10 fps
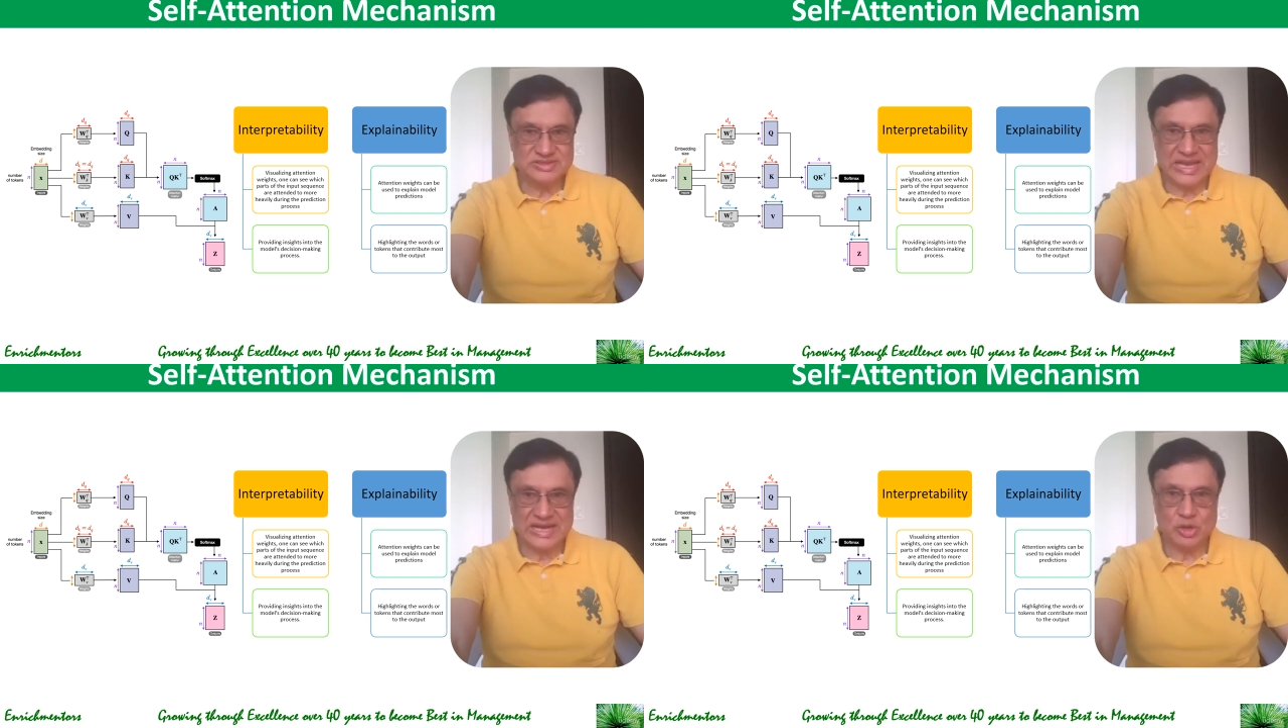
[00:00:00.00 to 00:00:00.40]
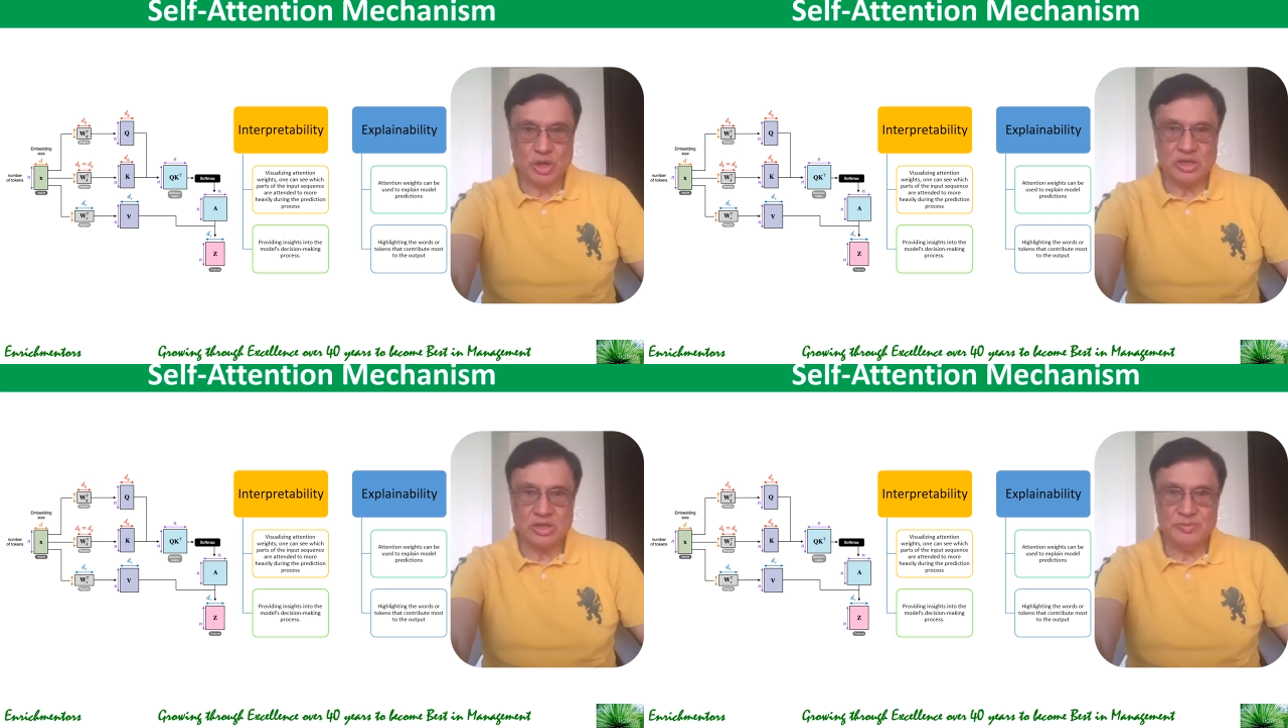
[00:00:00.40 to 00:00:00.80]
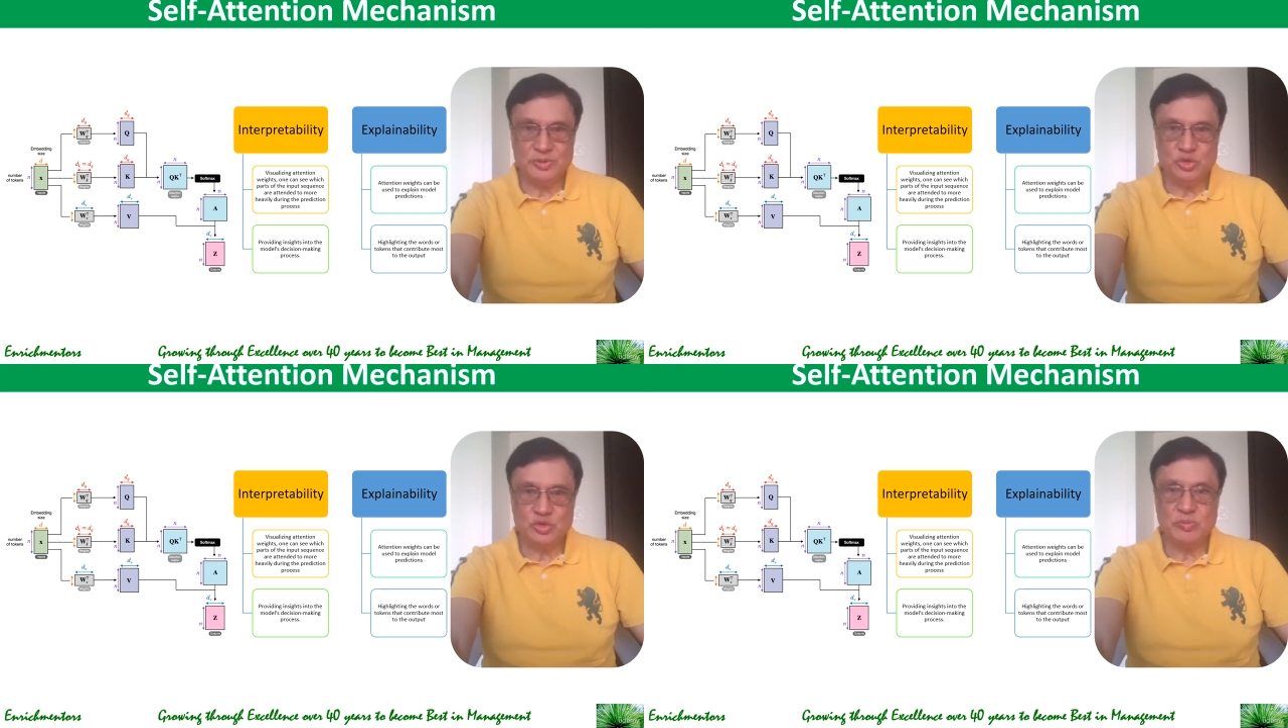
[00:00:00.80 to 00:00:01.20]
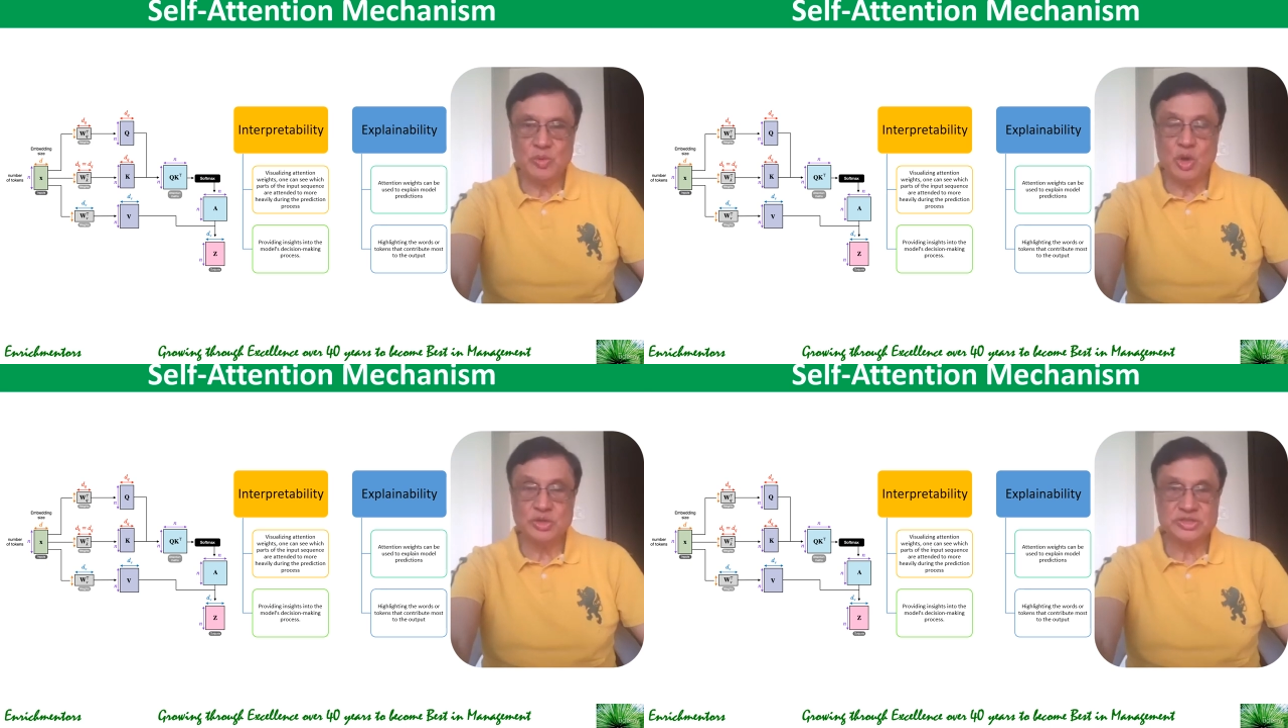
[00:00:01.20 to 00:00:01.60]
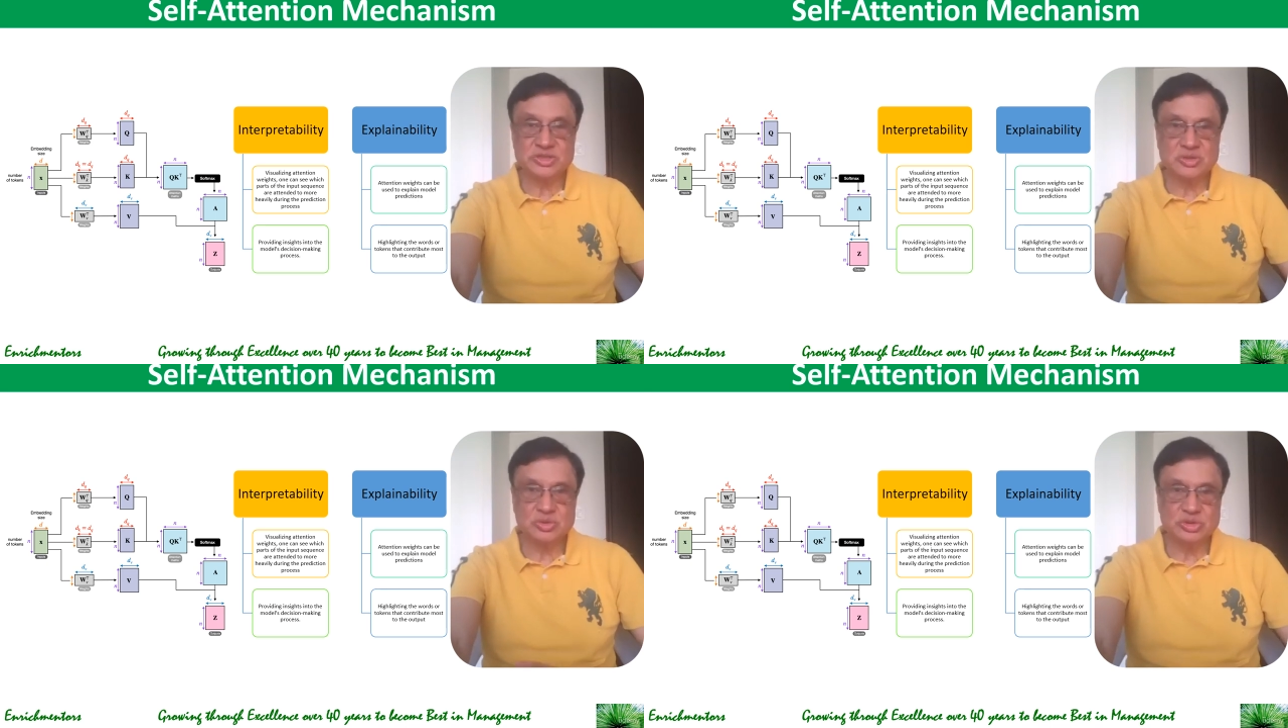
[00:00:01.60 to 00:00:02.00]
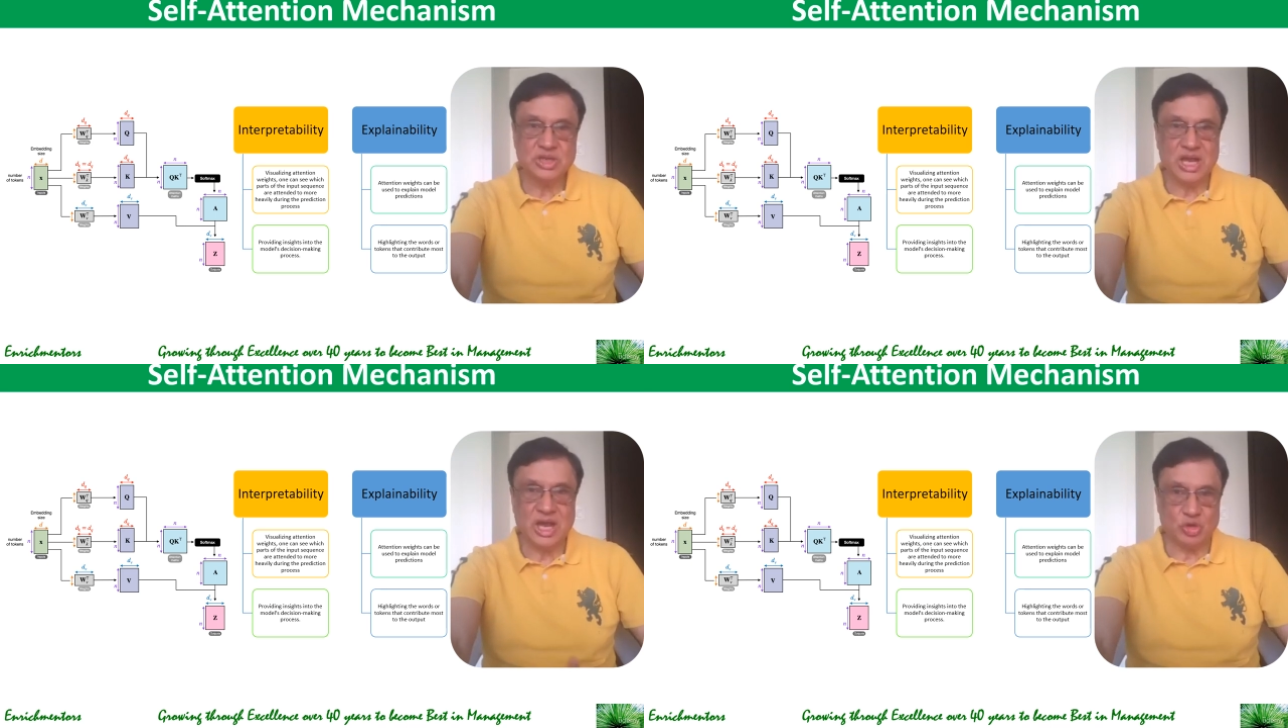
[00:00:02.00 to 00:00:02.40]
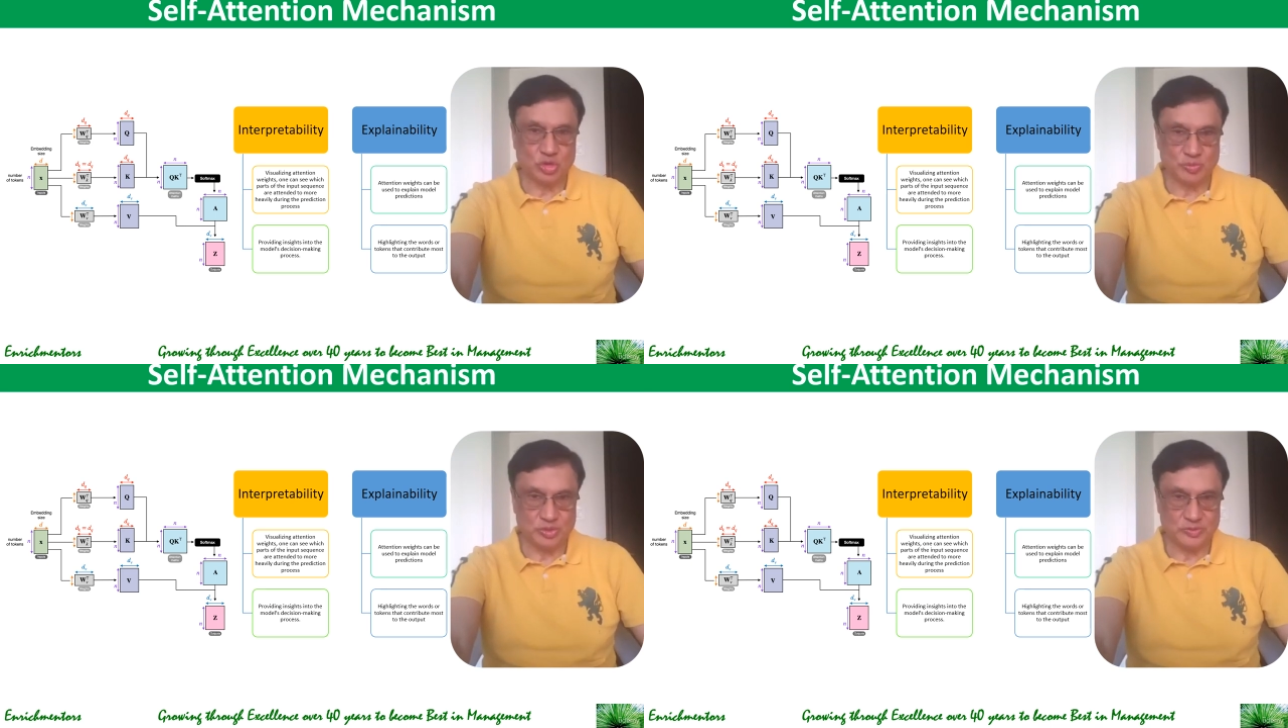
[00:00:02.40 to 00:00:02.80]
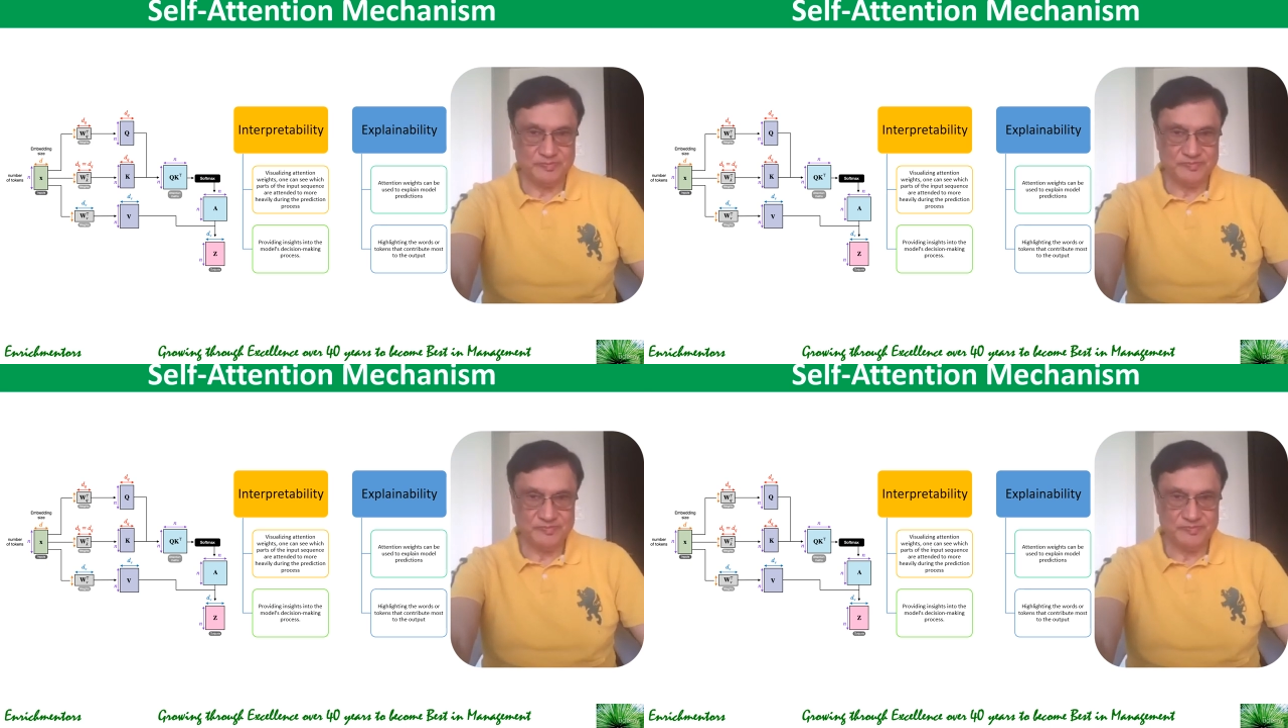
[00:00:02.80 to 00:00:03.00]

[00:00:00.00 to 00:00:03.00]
that contribute most to the output.